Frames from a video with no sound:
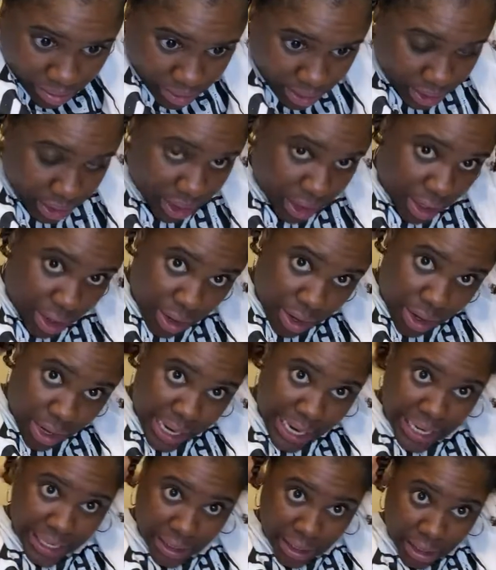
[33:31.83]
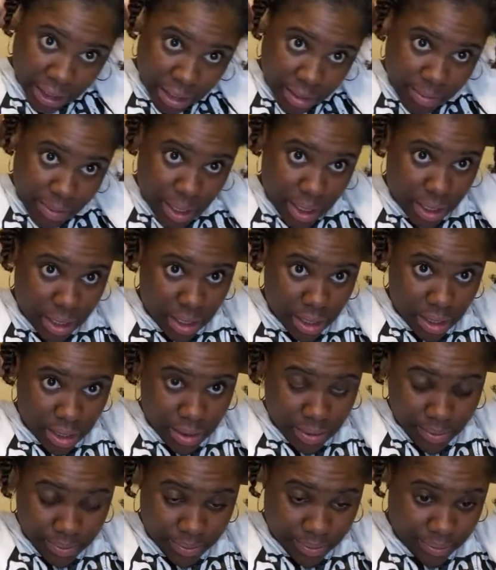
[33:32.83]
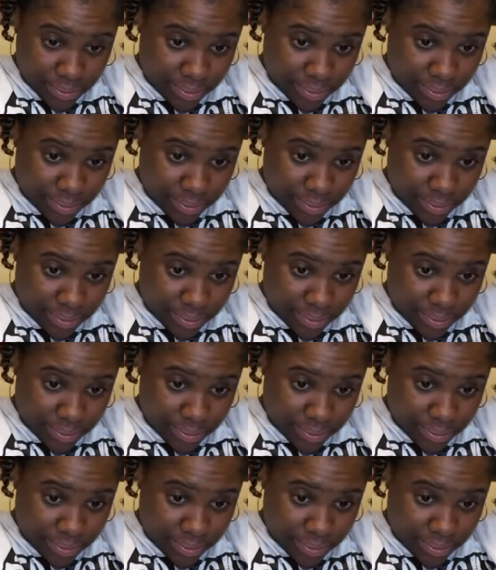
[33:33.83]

So I got some um